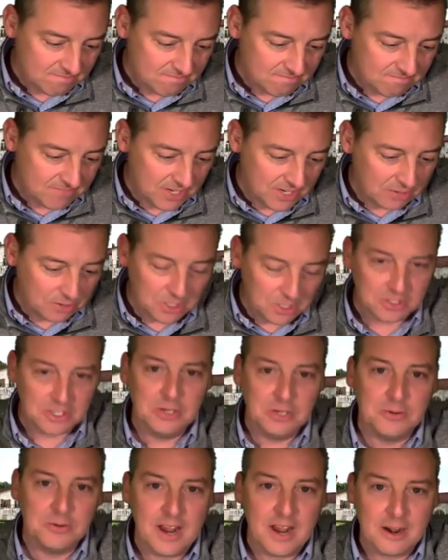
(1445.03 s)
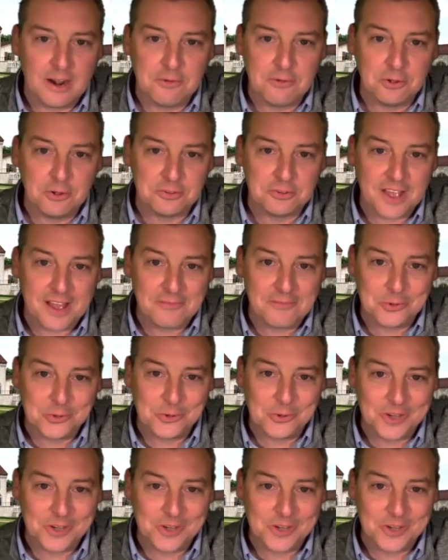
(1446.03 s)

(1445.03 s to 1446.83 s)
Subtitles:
you know, look, you and I are philosophical